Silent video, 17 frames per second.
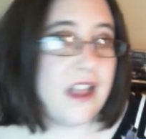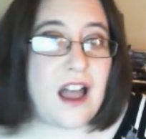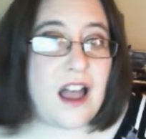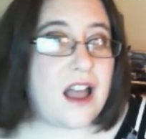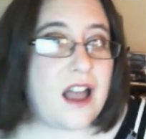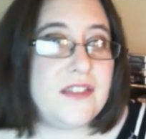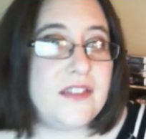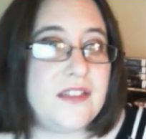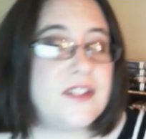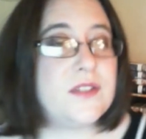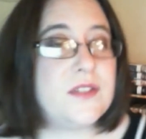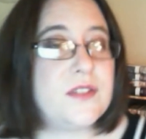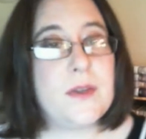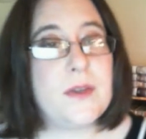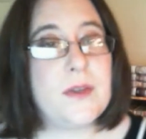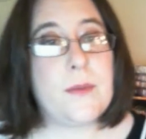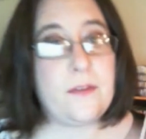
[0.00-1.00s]
This is
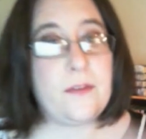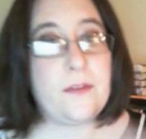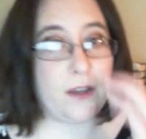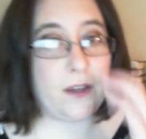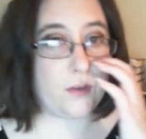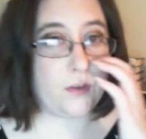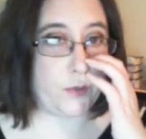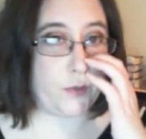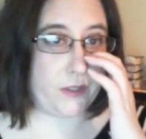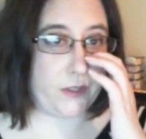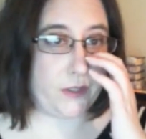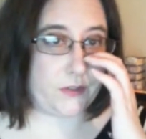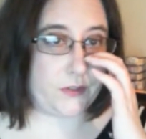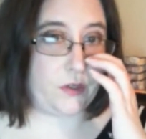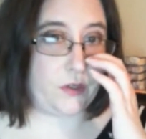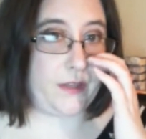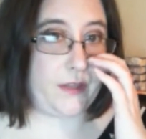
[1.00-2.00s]
one of my favorite books,
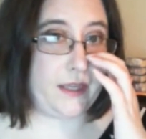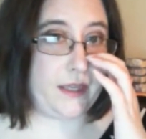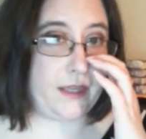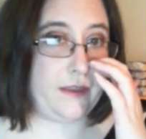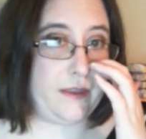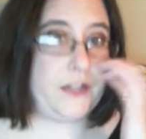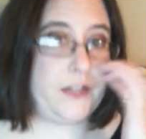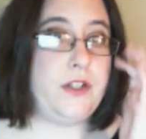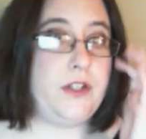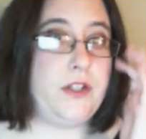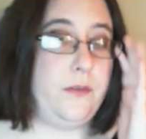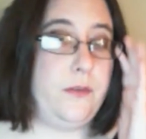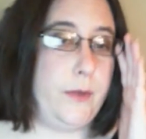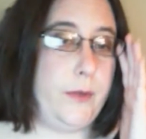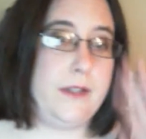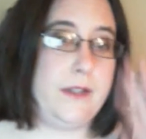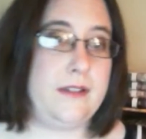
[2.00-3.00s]
or like collection of
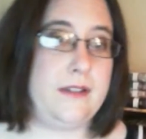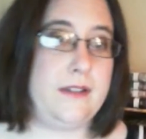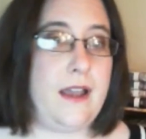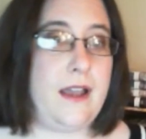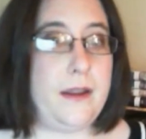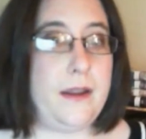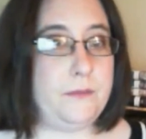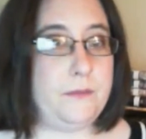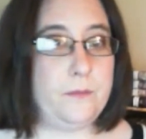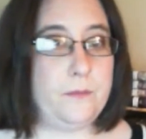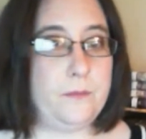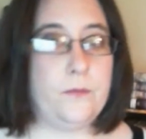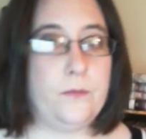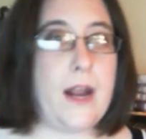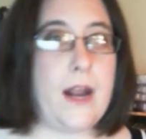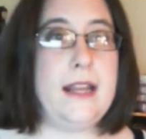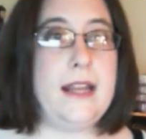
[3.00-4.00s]
books. I
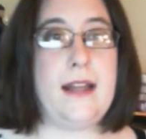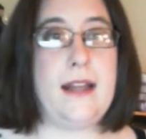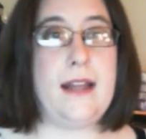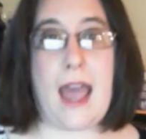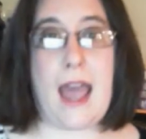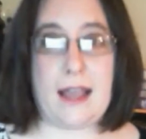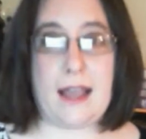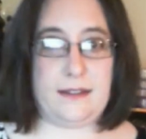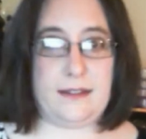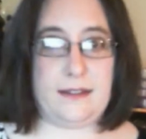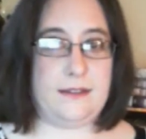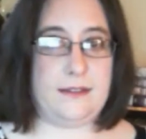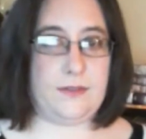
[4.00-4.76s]
read it as the